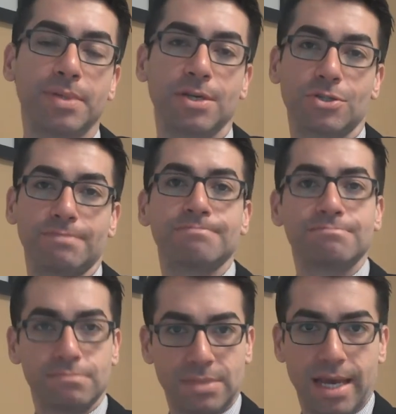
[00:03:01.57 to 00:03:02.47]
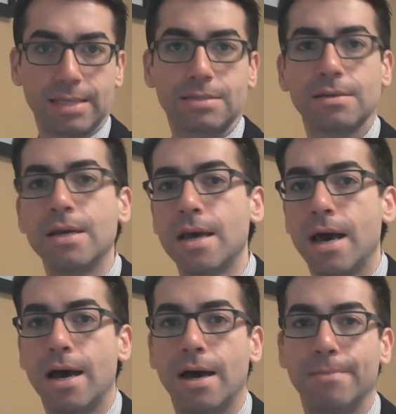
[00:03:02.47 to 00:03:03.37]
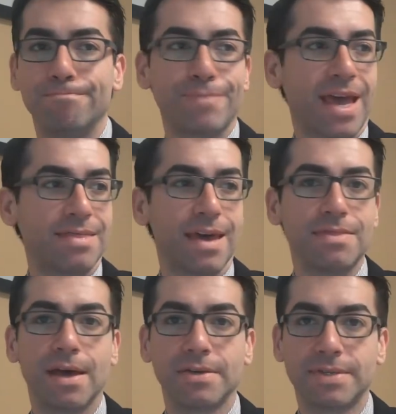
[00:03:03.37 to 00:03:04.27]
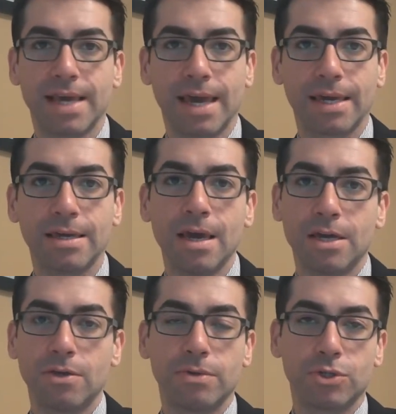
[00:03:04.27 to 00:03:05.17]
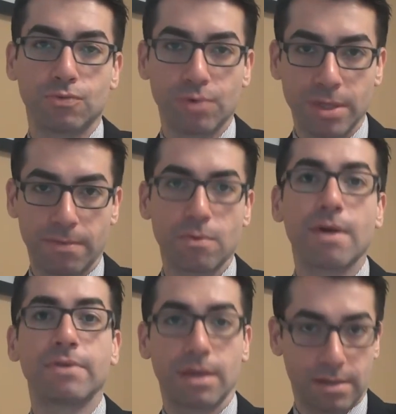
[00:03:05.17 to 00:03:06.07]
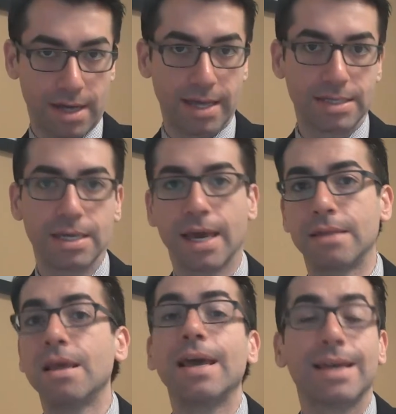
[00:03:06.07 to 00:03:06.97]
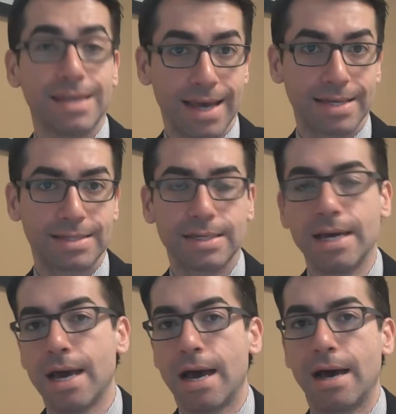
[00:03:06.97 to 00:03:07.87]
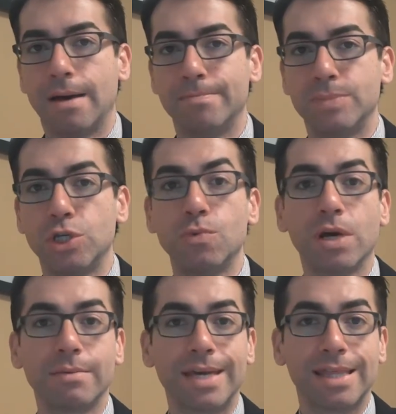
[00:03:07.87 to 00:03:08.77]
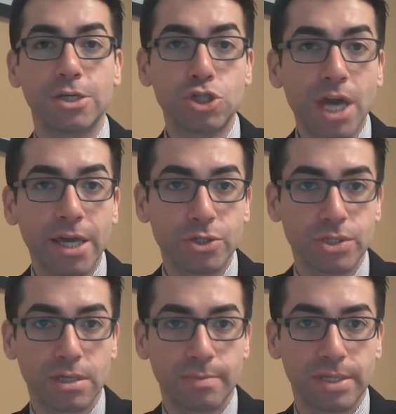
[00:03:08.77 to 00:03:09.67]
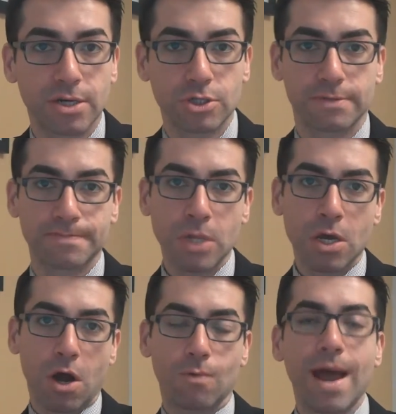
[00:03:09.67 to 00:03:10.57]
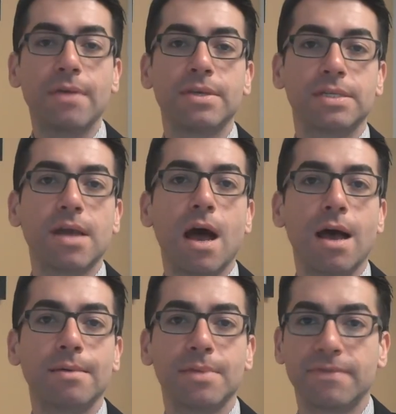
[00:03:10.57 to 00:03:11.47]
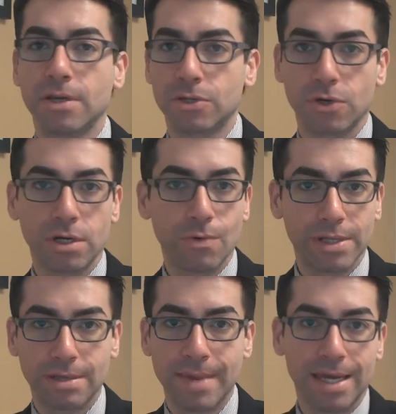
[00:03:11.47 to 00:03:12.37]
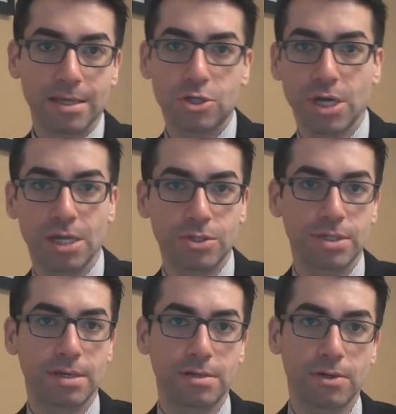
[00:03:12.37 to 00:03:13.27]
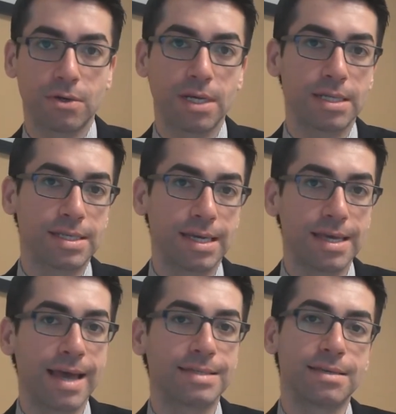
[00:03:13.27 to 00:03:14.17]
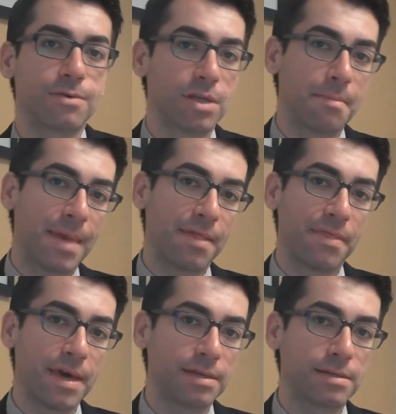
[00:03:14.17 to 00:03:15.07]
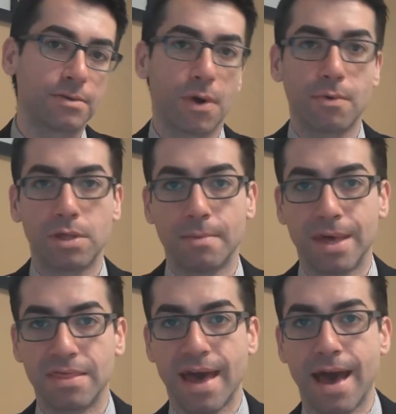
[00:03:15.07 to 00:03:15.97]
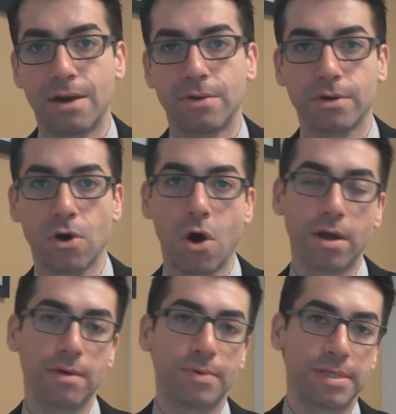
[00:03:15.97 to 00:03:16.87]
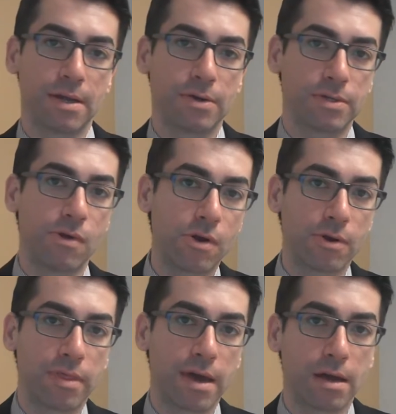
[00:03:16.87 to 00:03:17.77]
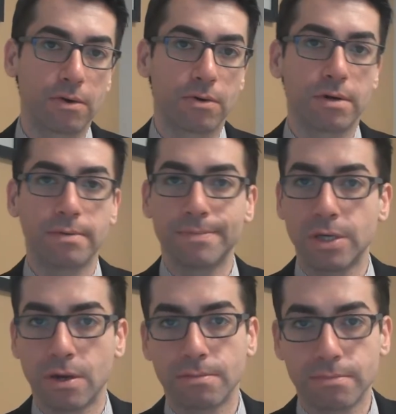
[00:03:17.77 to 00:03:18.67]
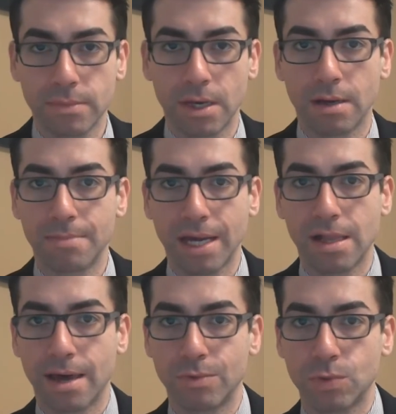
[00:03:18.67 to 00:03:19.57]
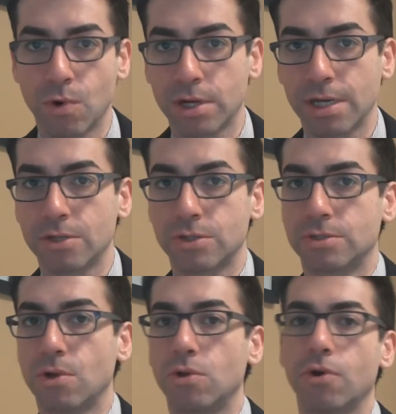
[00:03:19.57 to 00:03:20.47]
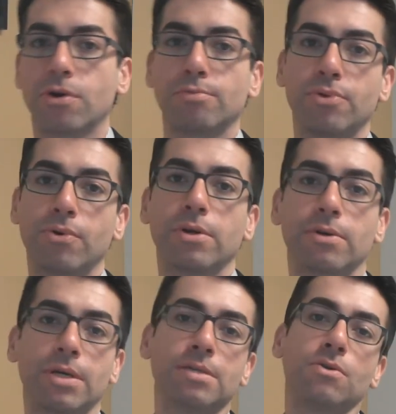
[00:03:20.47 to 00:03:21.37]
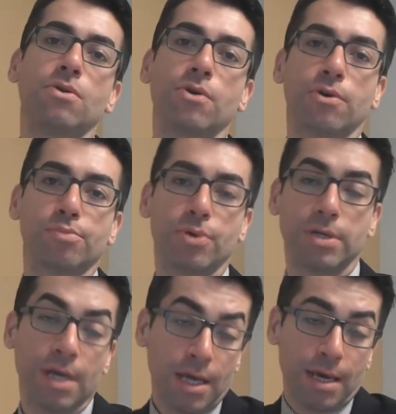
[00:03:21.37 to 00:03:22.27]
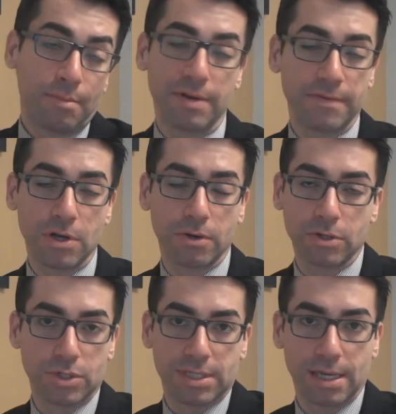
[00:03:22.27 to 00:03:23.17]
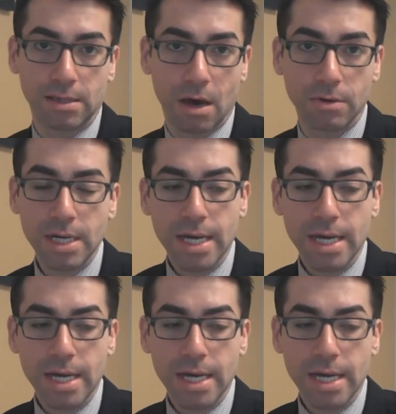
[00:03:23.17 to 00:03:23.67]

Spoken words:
petition. Yes. And then they'll say, did you read through everything? They'll ask you again. Yes. Do you want to make any changes to the petition? Around this time, if the attorney wants to make any changes, the attorney can say, yes, I want to amend this, or I want to amend that, or the car that was there is no longer there, or, my client was working, she's no longer employed, or he's no longer employed. But if you don't, you just say no.